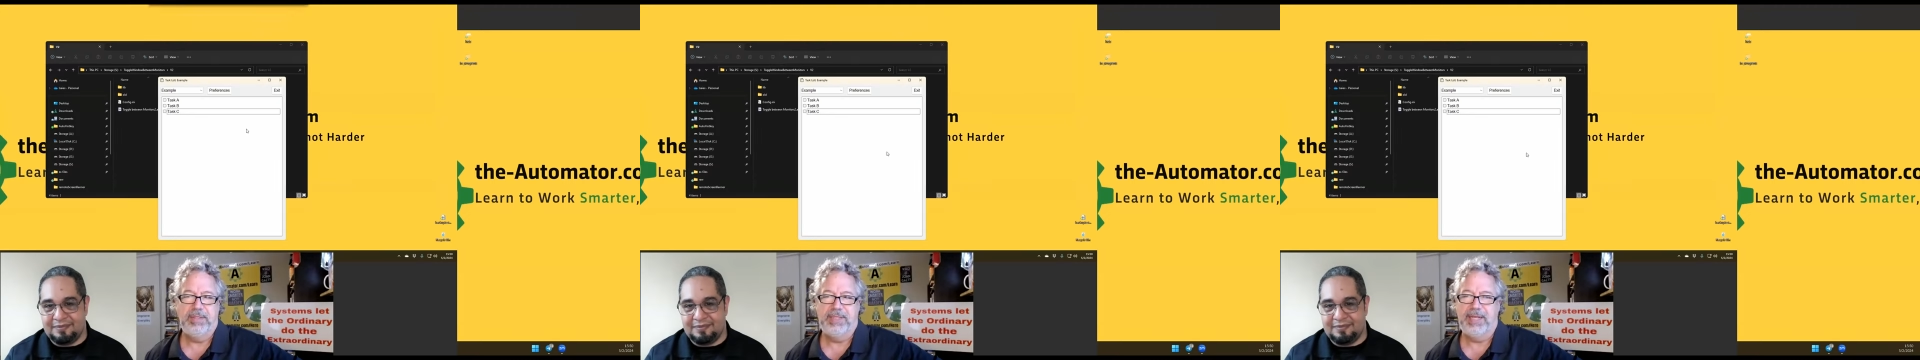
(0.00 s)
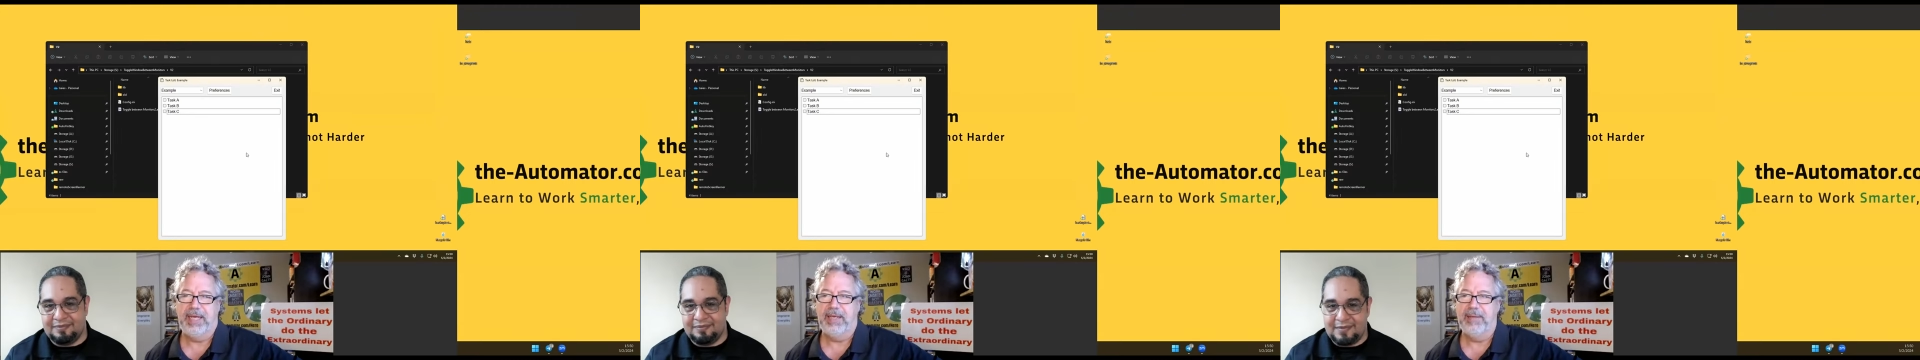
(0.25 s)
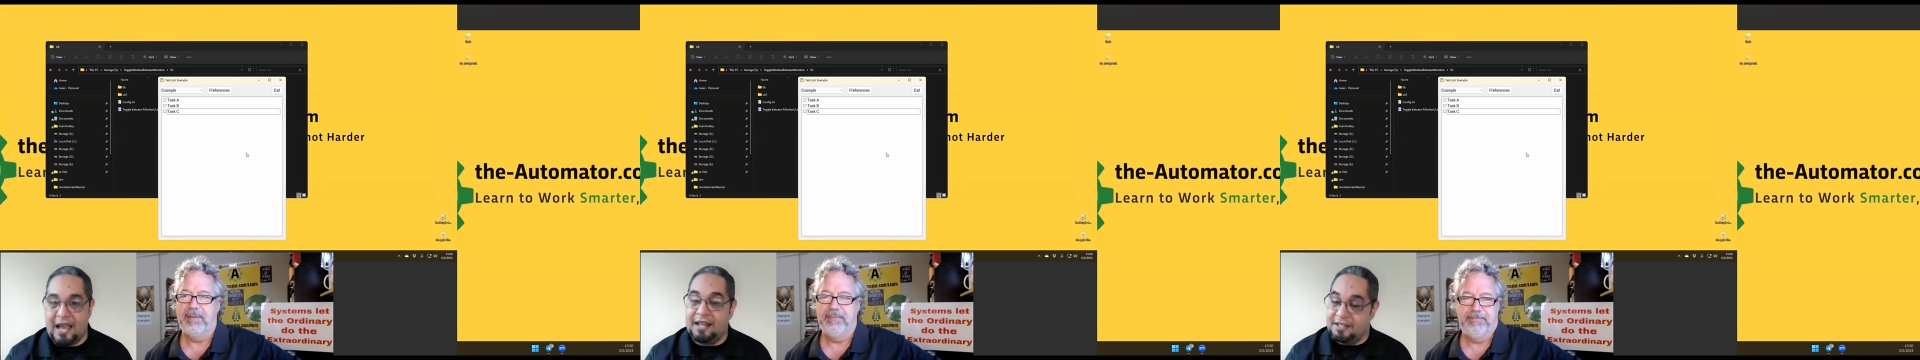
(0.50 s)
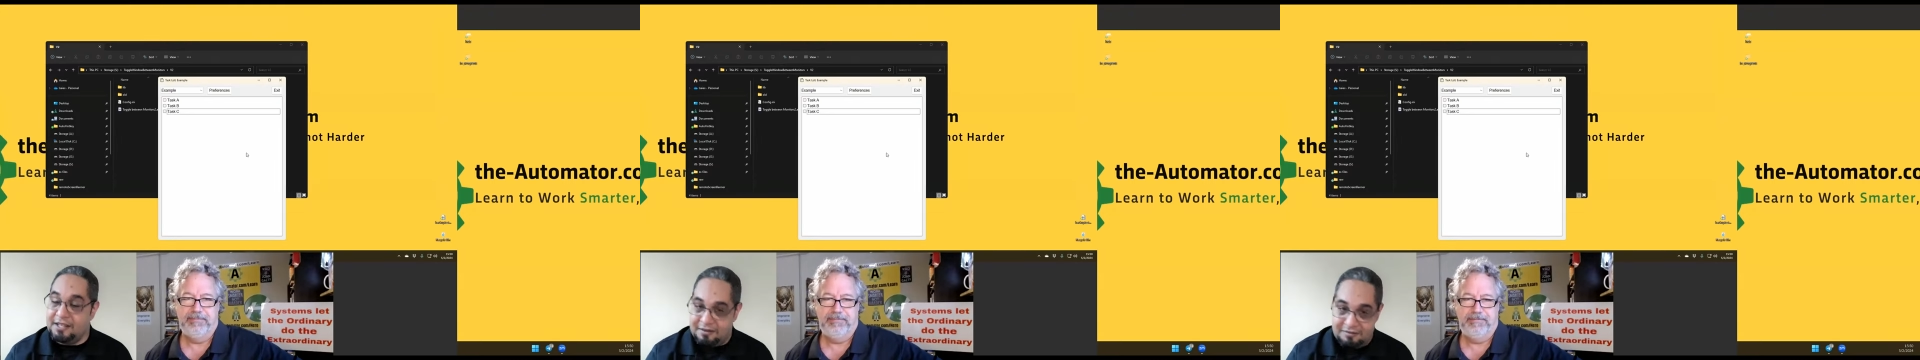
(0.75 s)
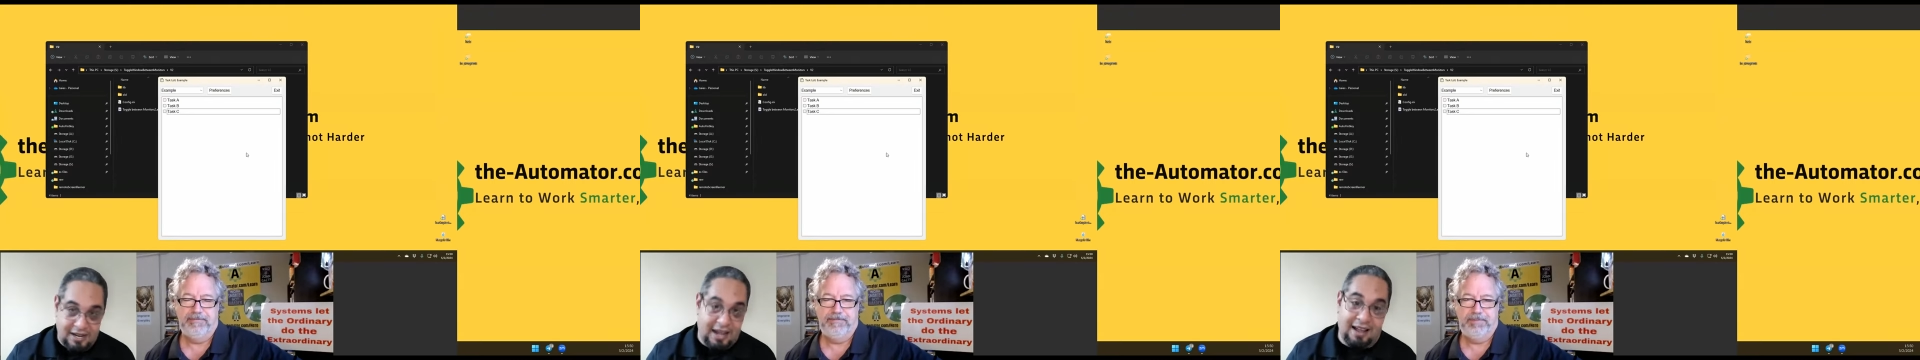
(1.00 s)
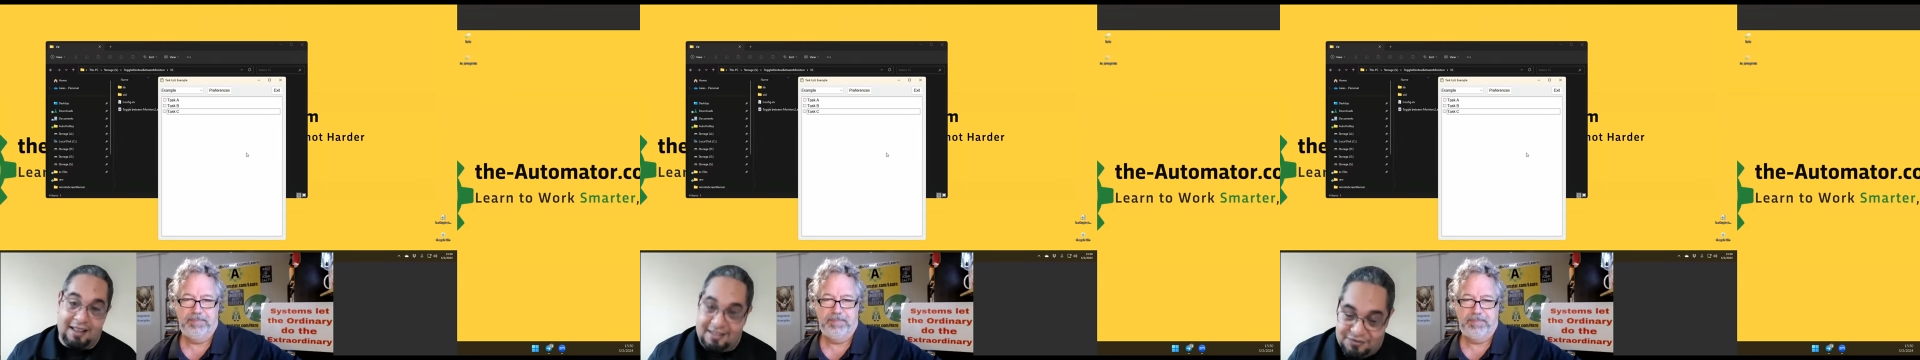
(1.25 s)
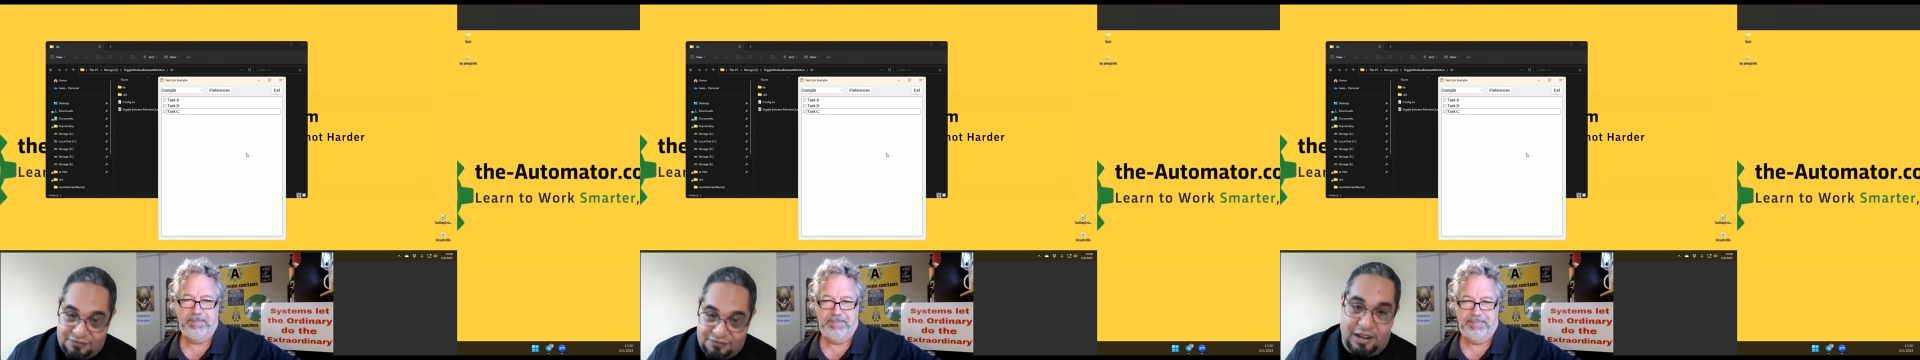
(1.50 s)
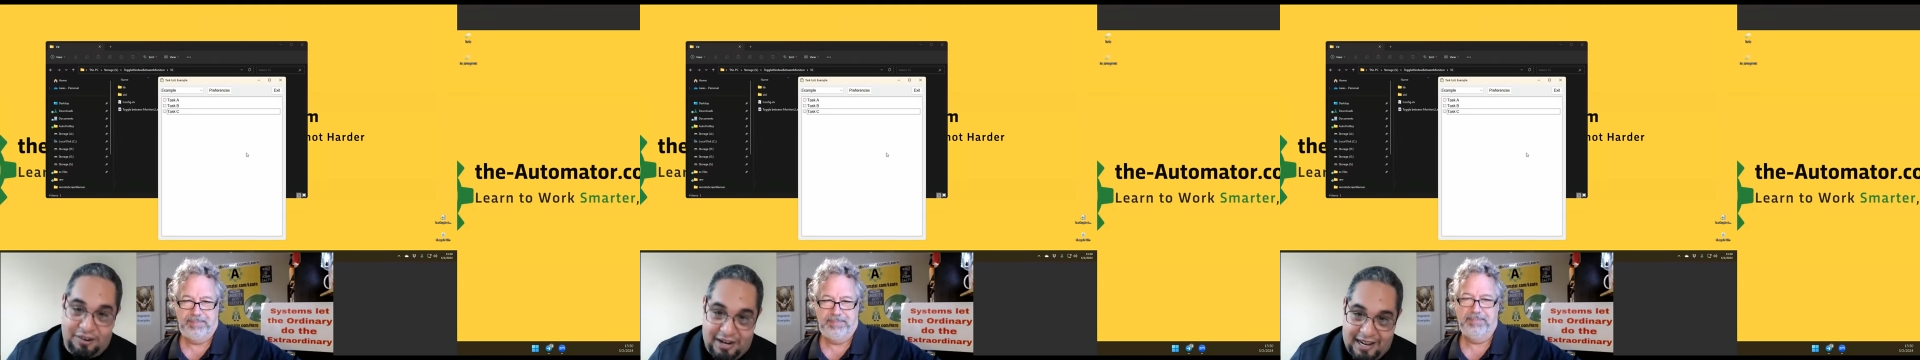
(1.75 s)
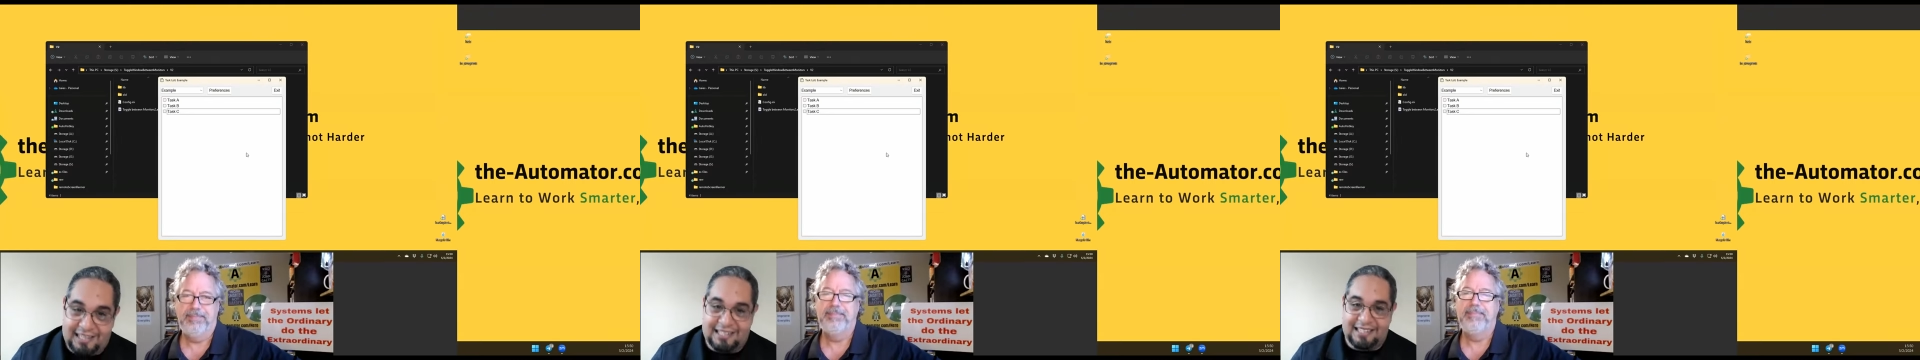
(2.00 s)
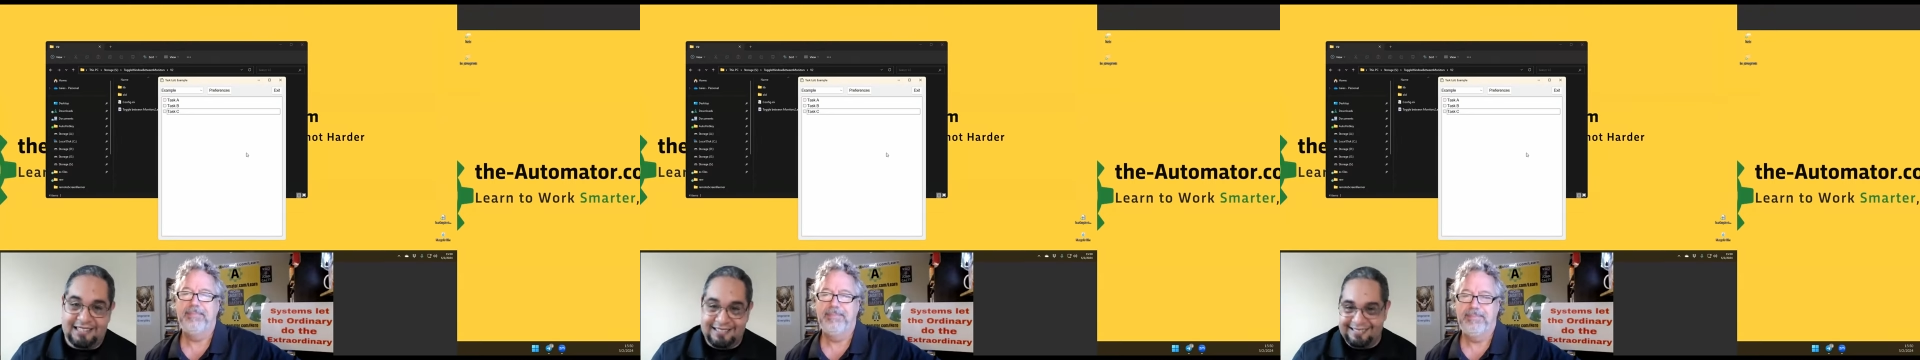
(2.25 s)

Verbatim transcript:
Speaker 1: slick. Handy. Yeah, it's very handy.